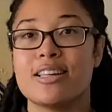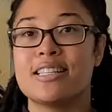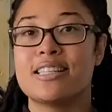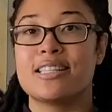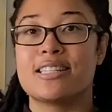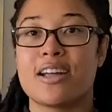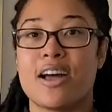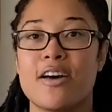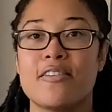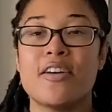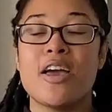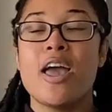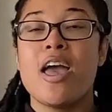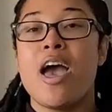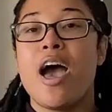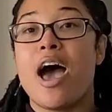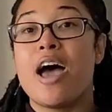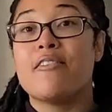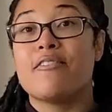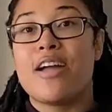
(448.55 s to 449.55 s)
this stuff,
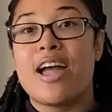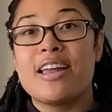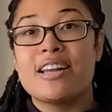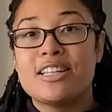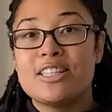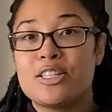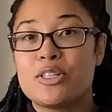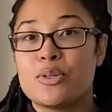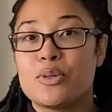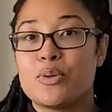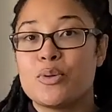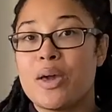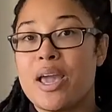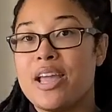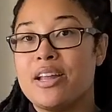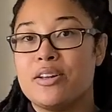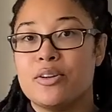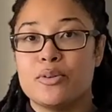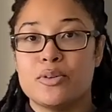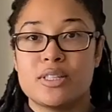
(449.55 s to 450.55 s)
I ran into
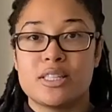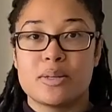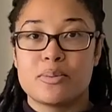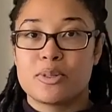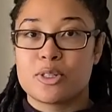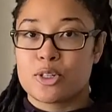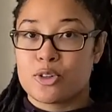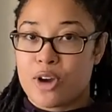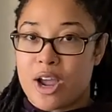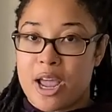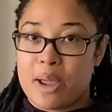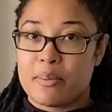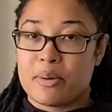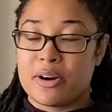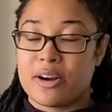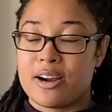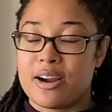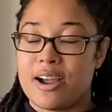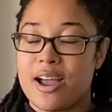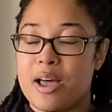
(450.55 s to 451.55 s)
a new
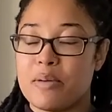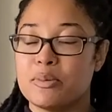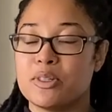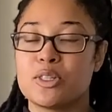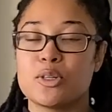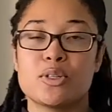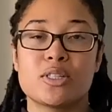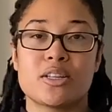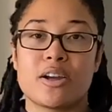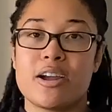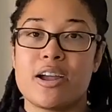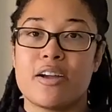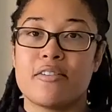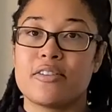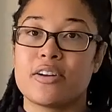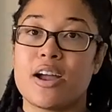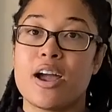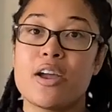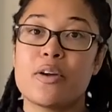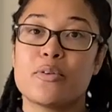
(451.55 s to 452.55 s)
subscriber. I'm so sorry, I
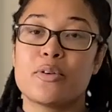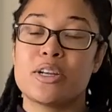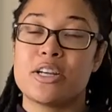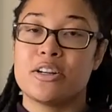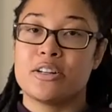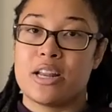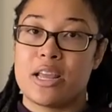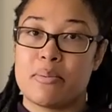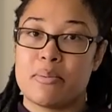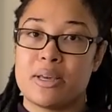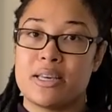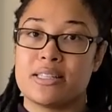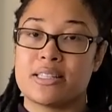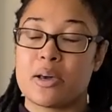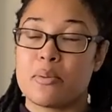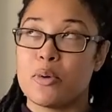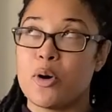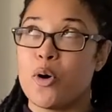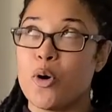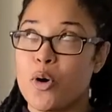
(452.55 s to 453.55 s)
forgot what your name is.
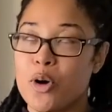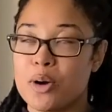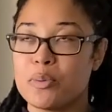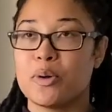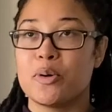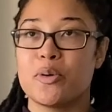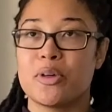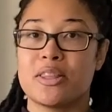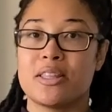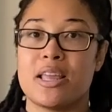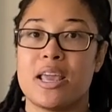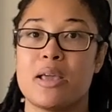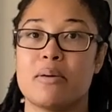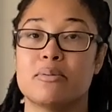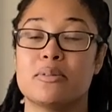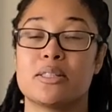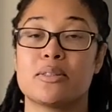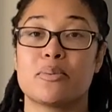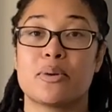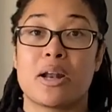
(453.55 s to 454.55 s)
I'm horrible with
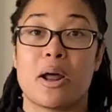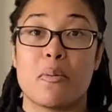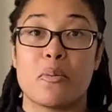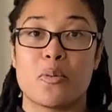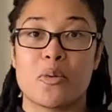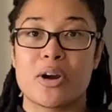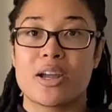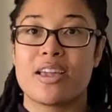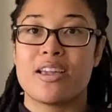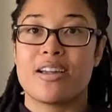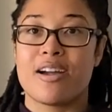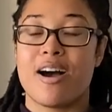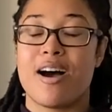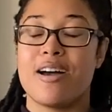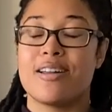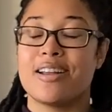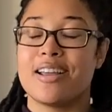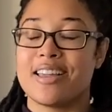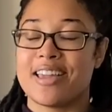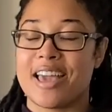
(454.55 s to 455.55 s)
names, but I'm working
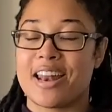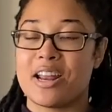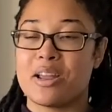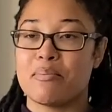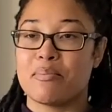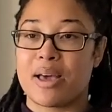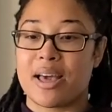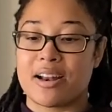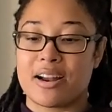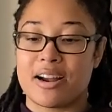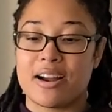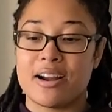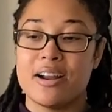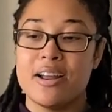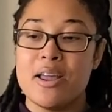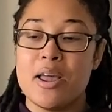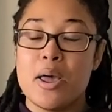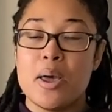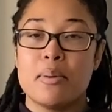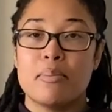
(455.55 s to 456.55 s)
on getting better.
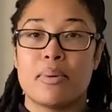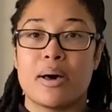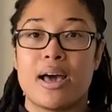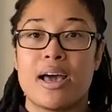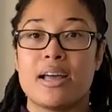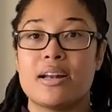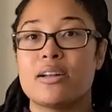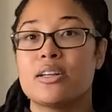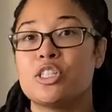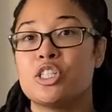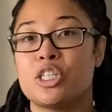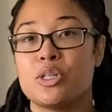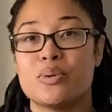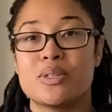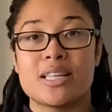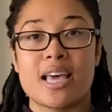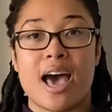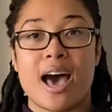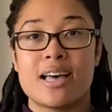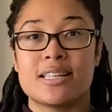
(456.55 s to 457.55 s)
But she
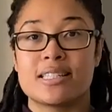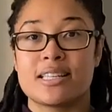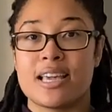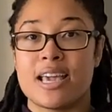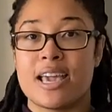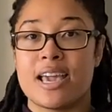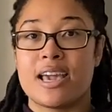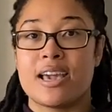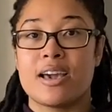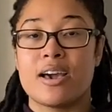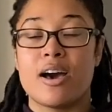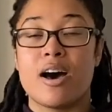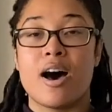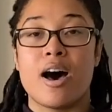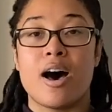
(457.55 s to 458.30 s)
was asking